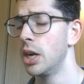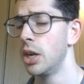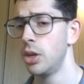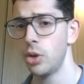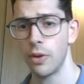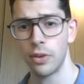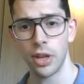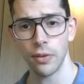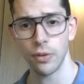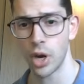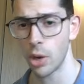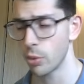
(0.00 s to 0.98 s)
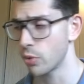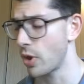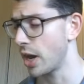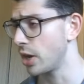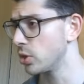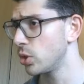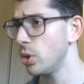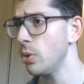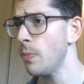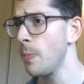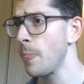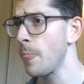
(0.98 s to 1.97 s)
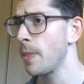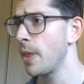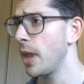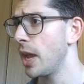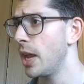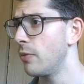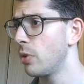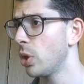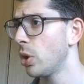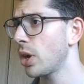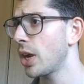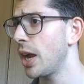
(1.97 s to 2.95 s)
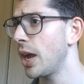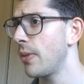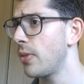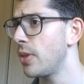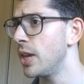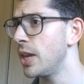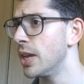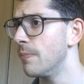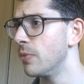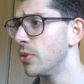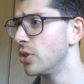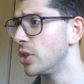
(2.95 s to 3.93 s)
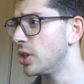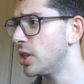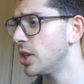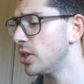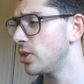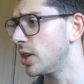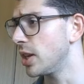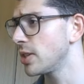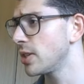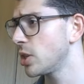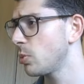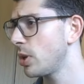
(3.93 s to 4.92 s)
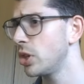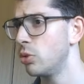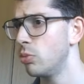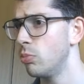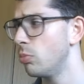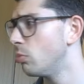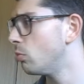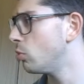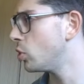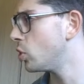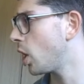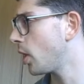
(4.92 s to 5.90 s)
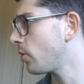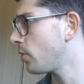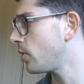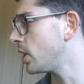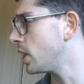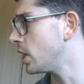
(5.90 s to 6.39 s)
you have to give credit where credit is due. And if we look at the statistics, this one is not the